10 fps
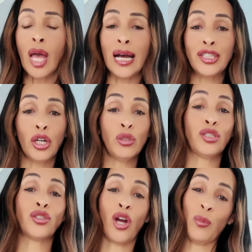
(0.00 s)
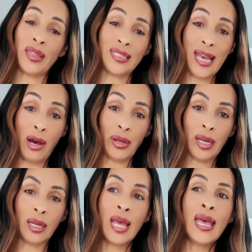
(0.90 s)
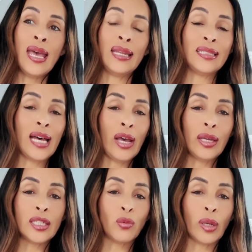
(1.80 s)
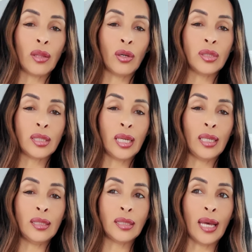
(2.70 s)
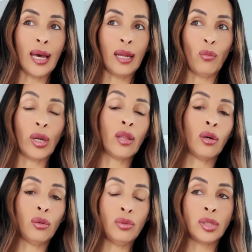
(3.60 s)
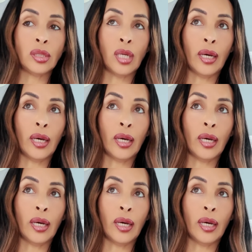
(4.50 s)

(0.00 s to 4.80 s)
I chose to start with Italian. And Italian is one of those things that, one of those